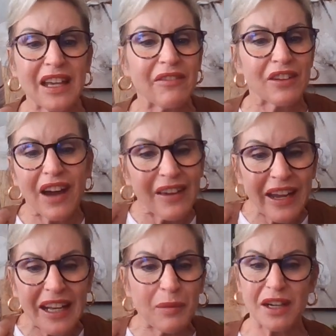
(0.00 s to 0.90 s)

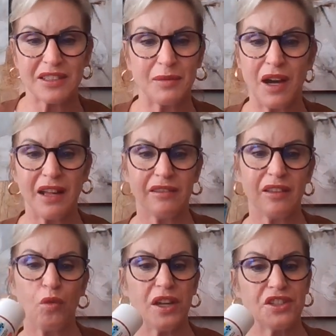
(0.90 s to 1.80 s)
75, $80 a
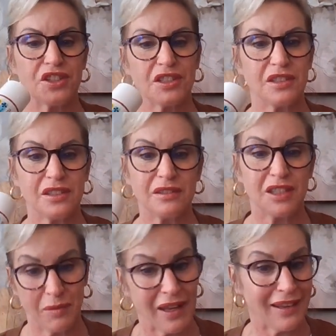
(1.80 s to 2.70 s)
month, which
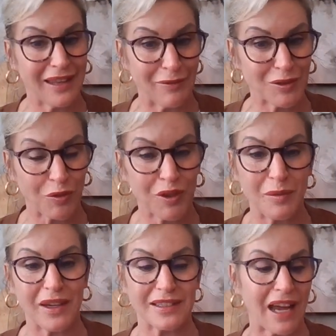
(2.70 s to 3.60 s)
to me, that was worth
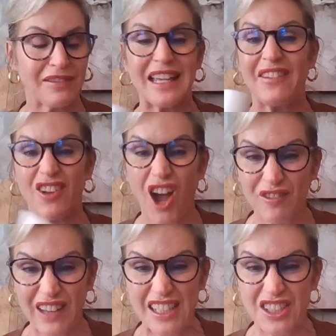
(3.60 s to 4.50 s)
it because I was having
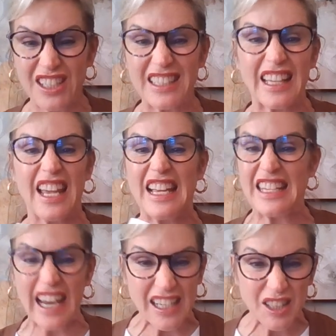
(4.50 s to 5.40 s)
hot flashes,
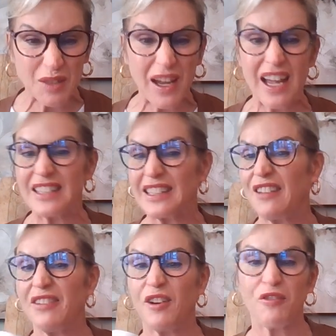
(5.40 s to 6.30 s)
night sweats.
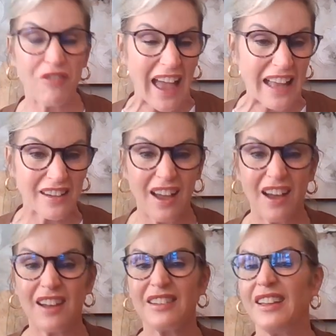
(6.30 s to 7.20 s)
I felt fat and
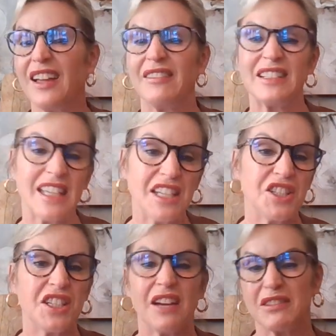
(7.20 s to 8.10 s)
ugly. I was
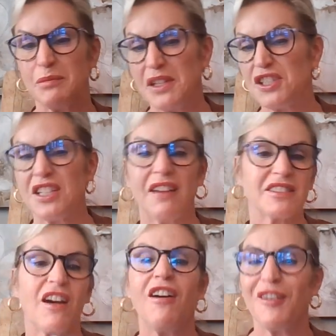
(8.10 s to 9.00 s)
itchy. I was bitchy. I
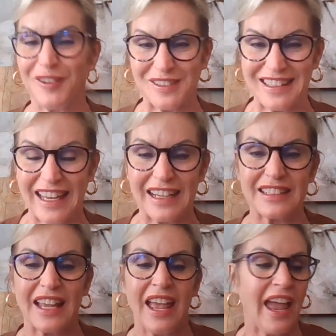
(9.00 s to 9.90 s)
was all those
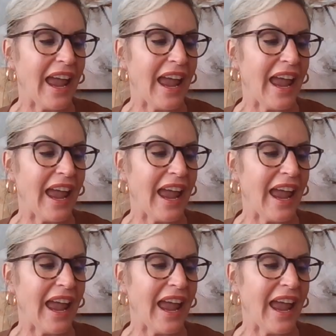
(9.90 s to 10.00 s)
things.